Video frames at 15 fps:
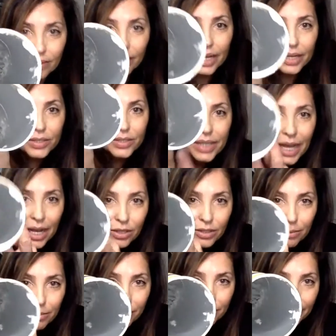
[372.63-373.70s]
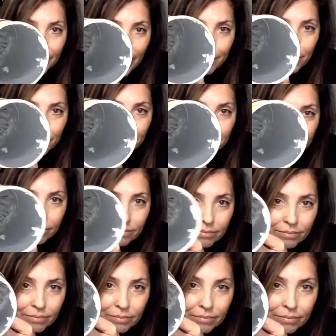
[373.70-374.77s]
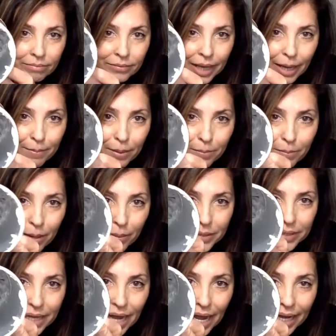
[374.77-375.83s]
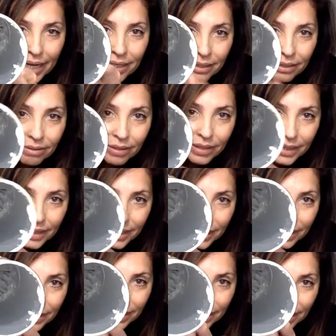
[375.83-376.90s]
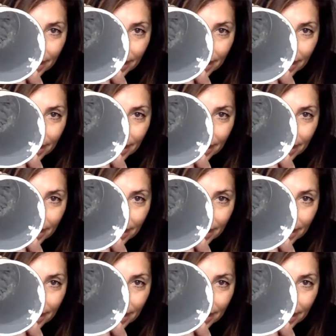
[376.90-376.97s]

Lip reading: Can you see how some of it came up on the side right there?